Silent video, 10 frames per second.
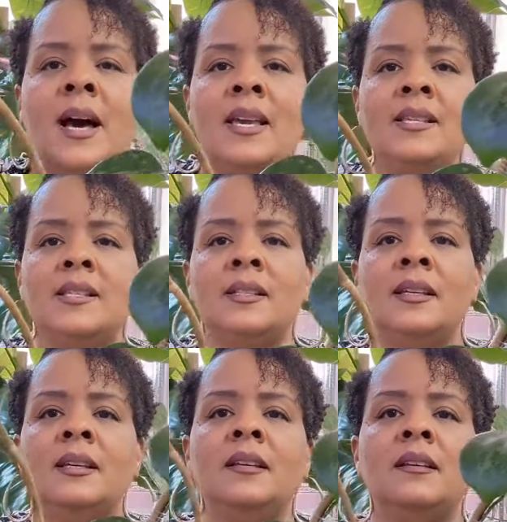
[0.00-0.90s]

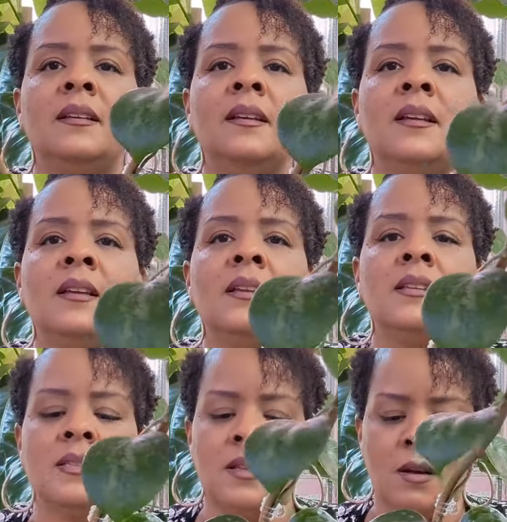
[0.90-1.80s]
nicely.
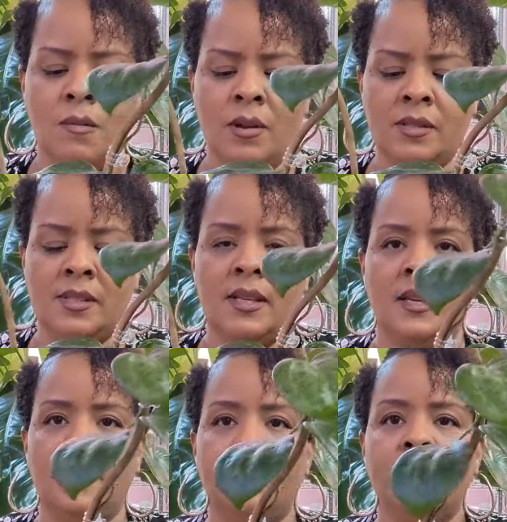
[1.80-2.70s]
So we'll
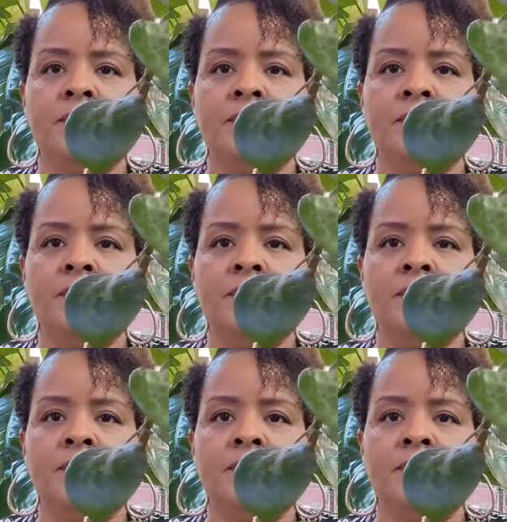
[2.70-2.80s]
see.